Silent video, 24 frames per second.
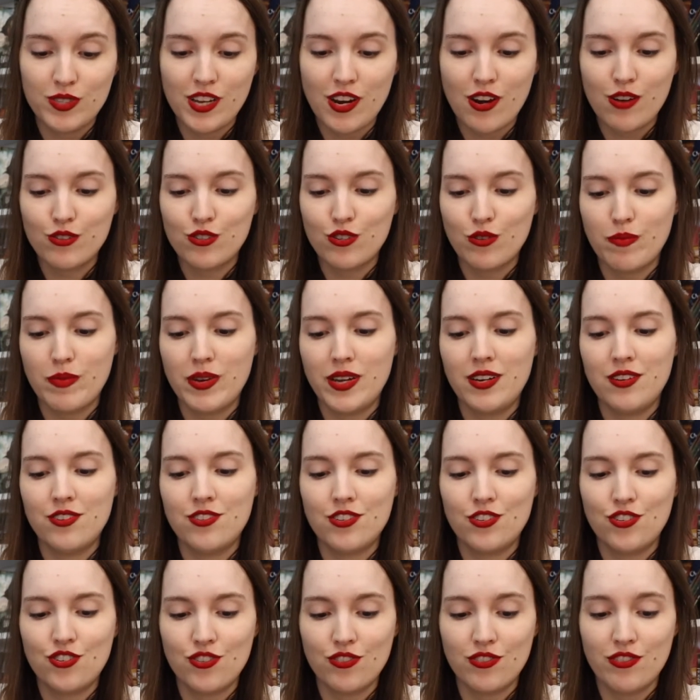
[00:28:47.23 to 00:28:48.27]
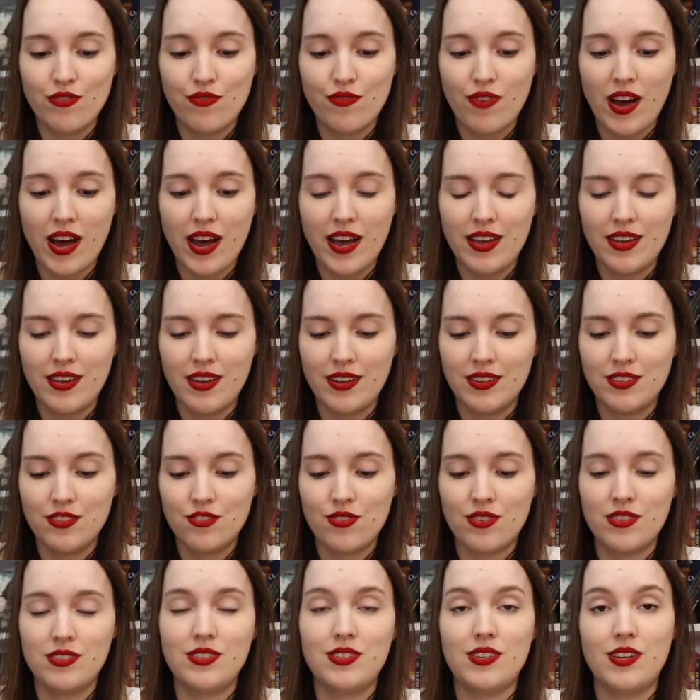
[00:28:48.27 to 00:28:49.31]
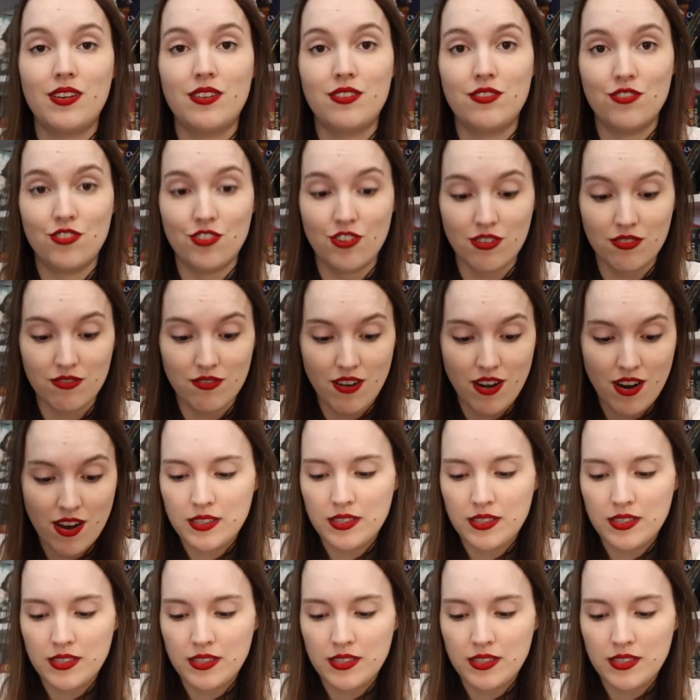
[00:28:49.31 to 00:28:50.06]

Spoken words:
that also manages to defy and transcend genre.